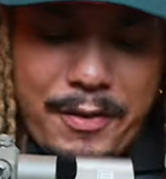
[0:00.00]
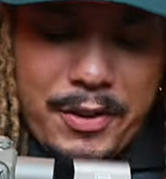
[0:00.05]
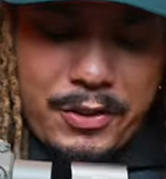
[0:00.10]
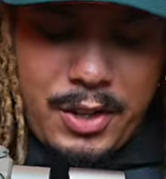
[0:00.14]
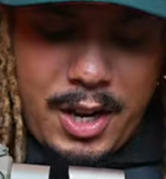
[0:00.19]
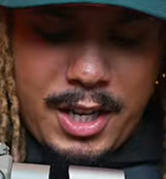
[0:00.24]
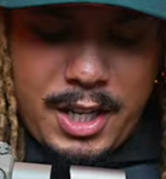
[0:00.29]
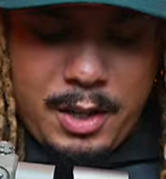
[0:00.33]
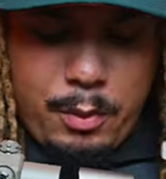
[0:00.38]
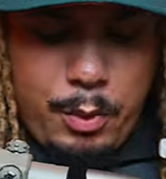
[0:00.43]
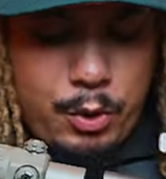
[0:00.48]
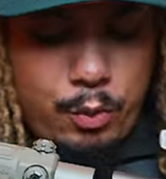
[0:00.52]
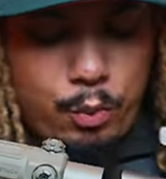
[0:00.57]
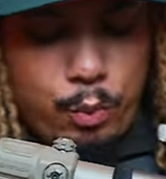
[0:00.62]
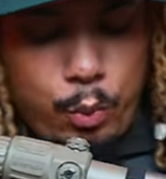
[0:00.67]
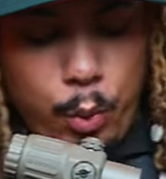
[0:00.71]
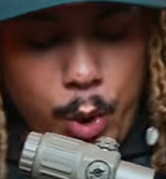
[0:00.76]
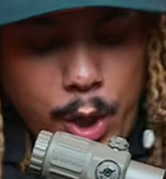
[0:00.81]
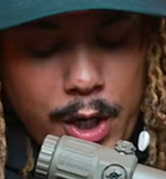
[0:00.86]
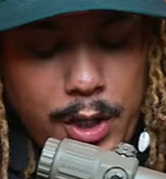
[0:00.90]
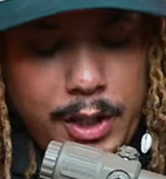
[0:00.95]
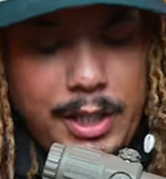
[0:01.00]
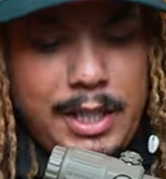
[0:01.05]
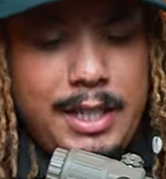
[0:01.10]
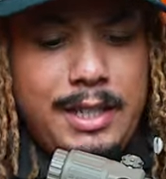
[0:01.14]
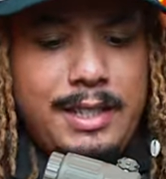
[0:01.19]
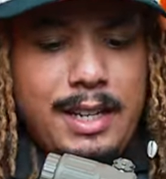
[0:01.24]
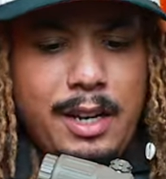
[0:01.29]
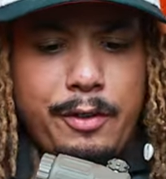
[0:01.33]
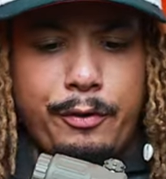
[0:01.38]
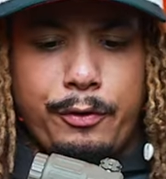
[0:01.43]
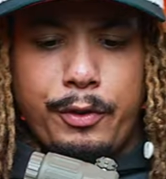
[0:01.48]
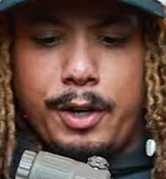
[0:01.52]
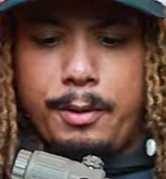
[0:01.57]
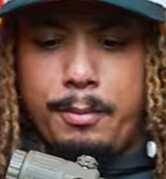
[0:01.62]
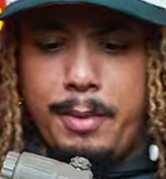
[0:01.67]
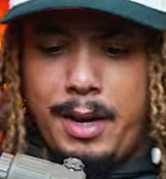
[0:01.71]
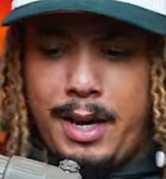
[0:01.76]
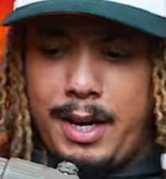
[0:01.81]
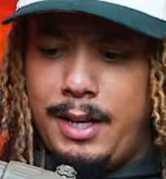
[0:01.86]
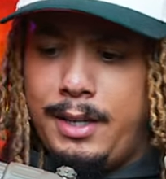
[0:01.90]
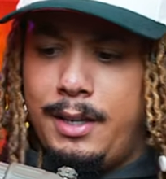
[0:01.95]
this gun. It was really different,
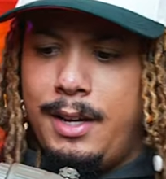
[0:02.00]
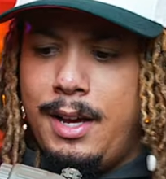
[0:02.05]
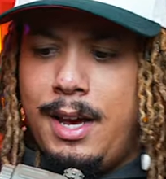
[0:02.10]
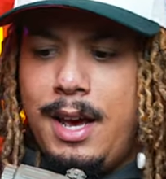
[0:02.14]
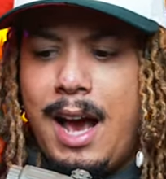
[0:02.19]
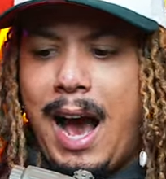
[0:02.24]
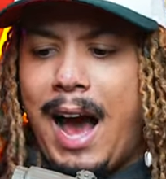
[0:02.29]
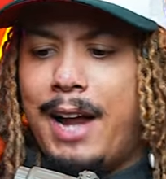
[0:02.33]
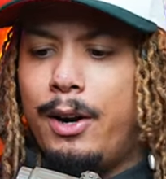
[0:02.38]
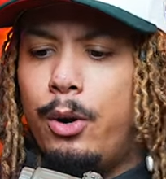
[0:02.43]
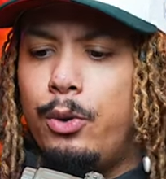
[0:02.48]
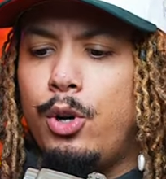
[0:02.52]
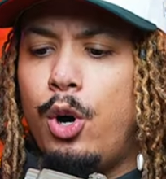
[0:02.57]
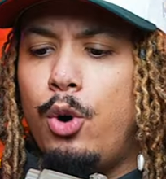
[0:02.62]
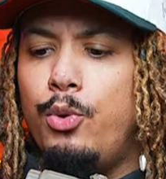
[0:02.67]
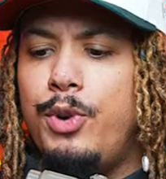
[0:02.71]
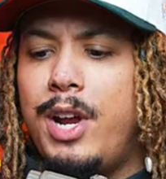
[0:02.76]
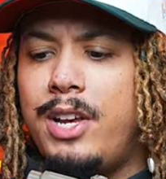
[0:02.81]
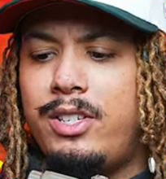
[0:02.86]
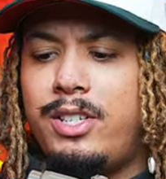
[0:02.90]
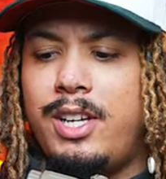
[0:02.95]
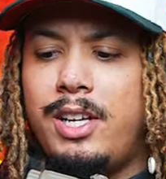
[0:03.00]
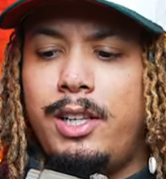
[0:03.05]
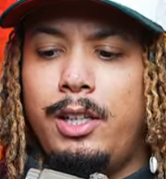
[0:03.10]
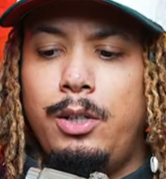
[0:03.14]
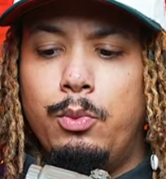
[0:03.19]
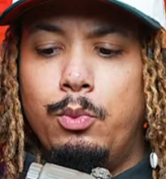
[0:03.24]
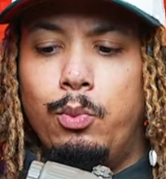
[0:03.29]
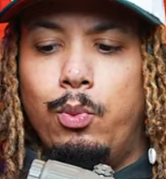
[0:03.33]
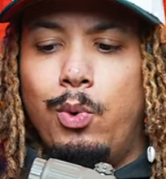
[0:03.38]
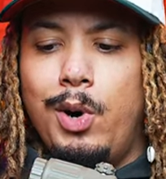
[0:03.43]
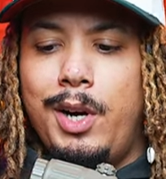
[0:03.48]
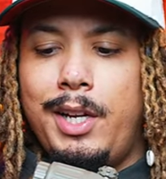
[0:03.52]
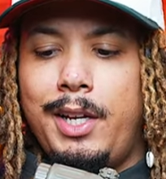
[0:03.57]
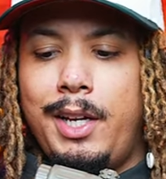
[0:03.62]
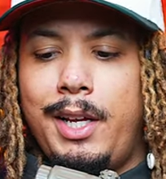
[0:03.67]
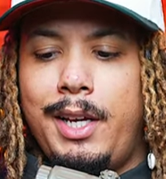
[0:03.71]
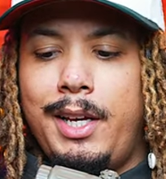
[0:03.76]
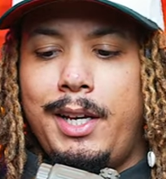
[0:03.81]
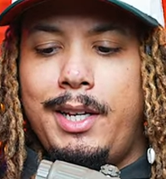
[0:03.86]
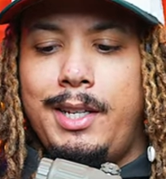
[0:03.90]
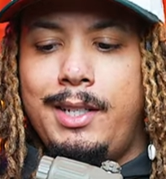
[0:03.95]
man. I don't know necessarily what it
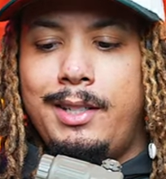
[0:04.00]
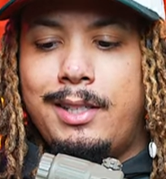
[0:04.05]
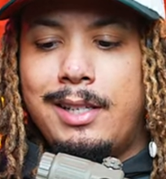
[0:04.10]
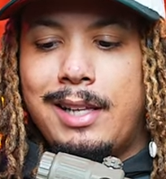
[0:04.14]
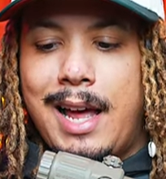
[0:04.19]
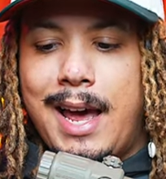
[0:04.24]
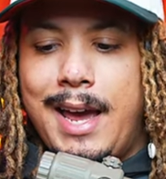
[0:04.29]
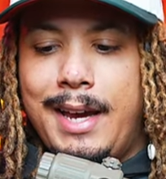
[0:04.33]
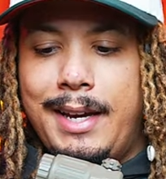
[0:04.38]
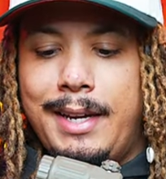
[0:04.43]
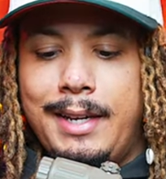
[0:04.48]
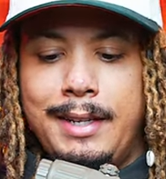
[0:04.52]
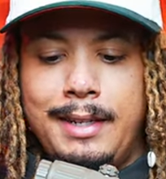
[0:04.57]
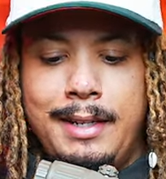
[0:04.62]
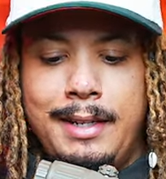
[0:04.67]
is. Like,